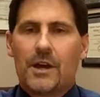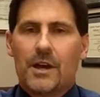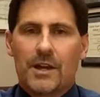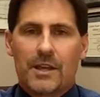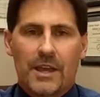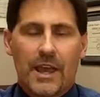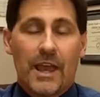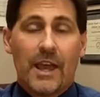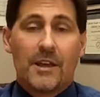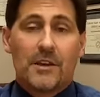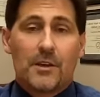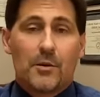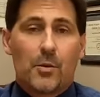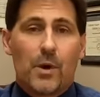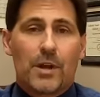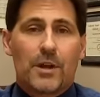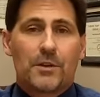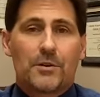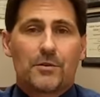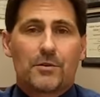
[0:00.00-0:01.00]
Again, you
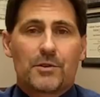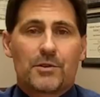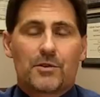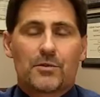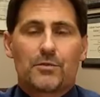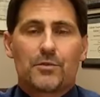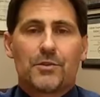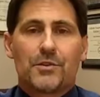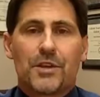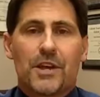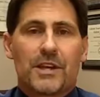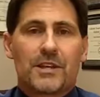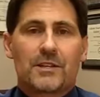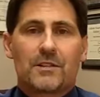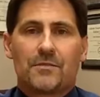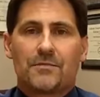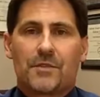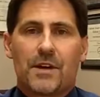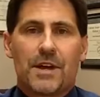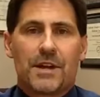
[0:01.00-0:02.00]
want to do a stool
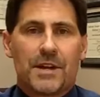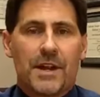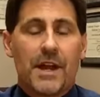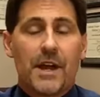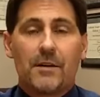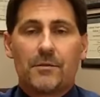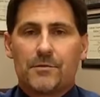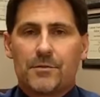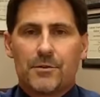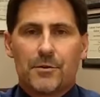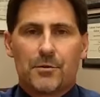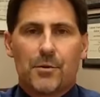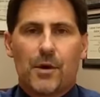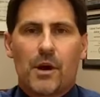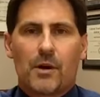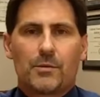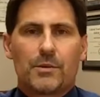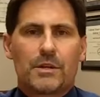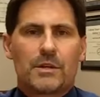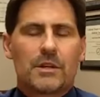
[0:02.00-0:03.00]
test to find out,
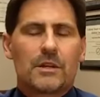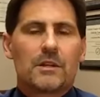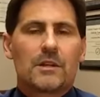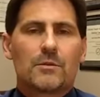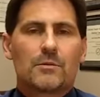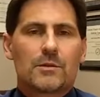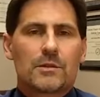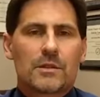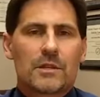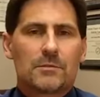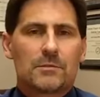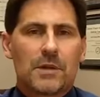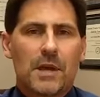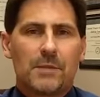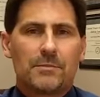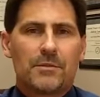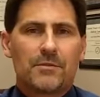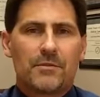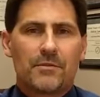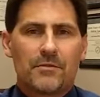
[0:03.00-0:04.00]
are we dealing with some
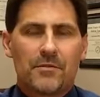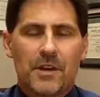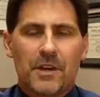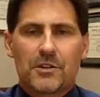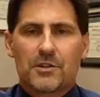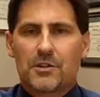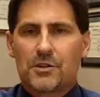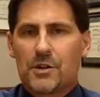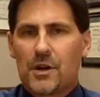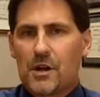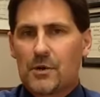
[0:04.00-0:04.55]
type of infection?